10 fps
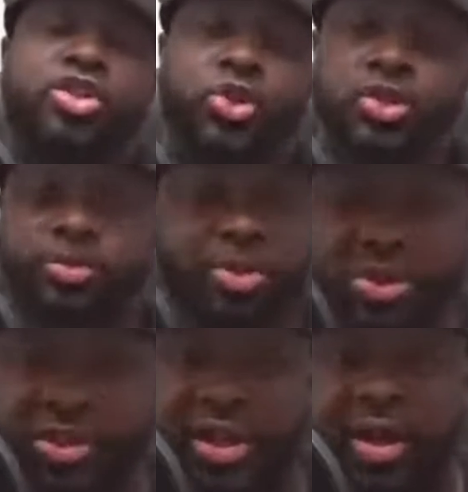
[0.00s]
think Georgia
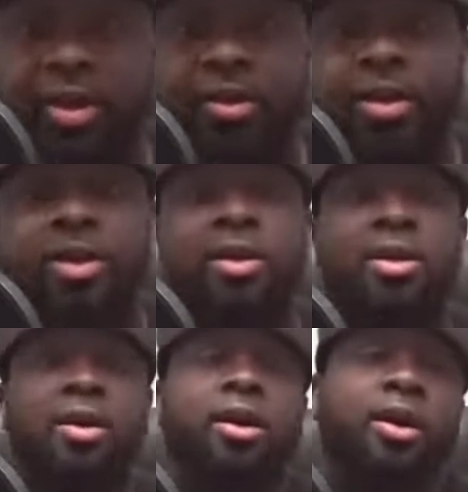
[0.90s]
pulls it out
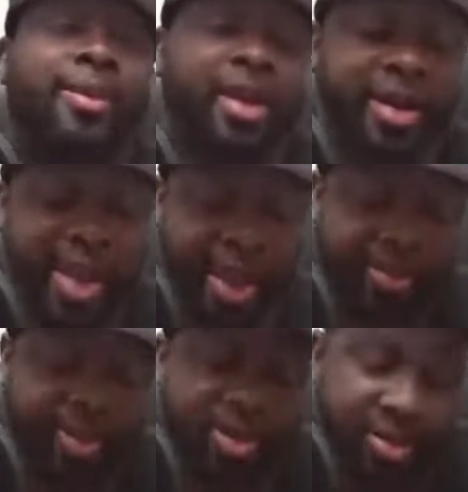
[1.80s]
here in
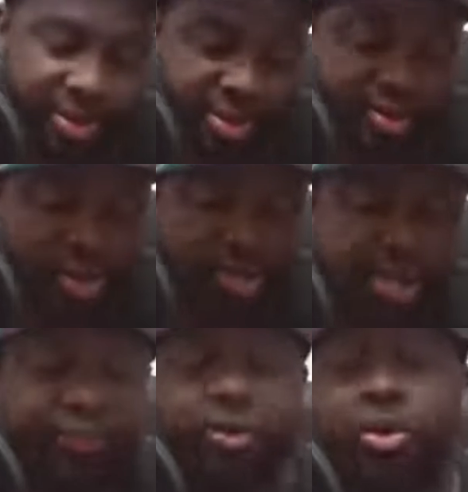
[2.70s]
Athens, so I
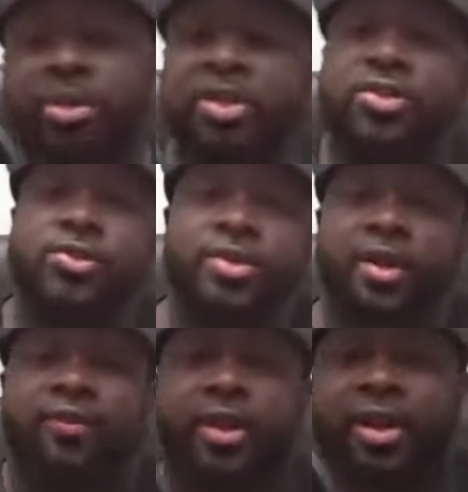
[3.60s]
definitely will be tuned
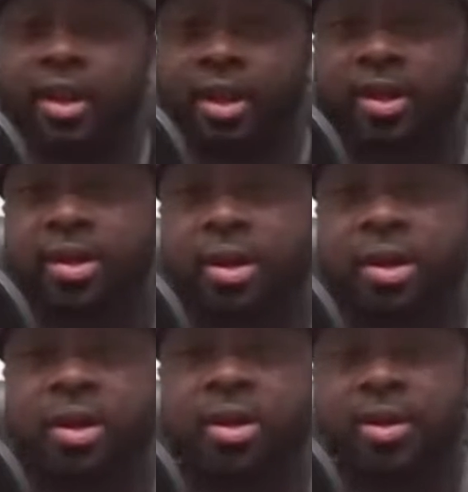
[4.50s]
in for that game.
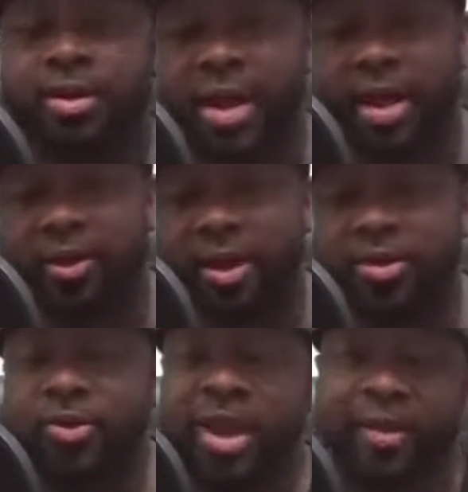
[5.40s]
Now I
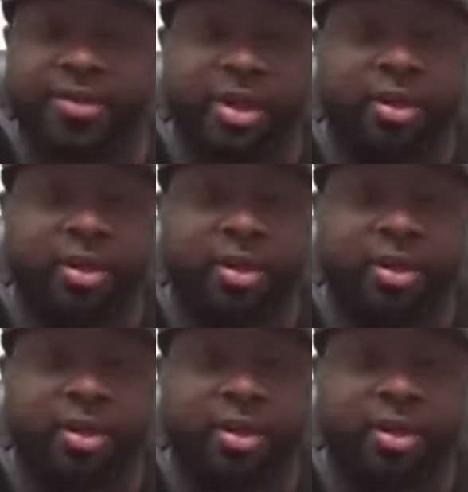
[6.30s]
do have